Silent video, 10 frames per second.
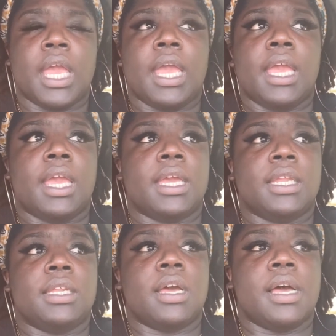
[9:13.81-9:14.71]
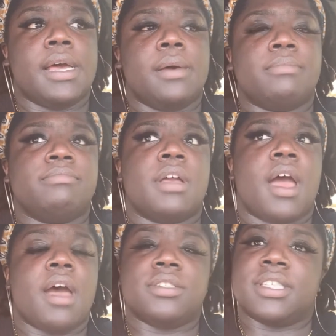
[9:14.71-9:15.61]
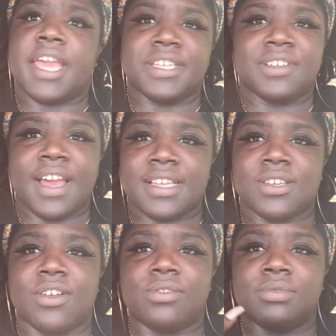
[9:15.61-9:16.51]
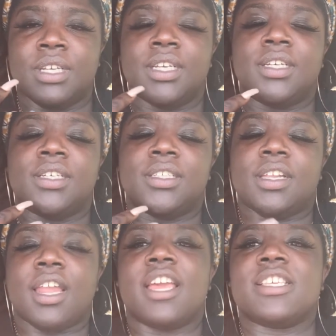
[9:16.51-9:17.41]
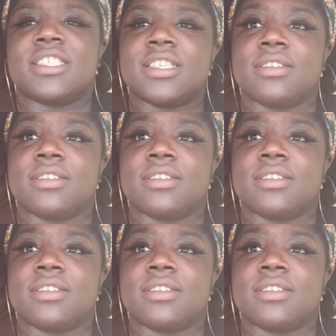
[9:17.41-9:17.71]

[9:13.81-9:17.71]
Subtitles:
And I'll just catch you guys on the next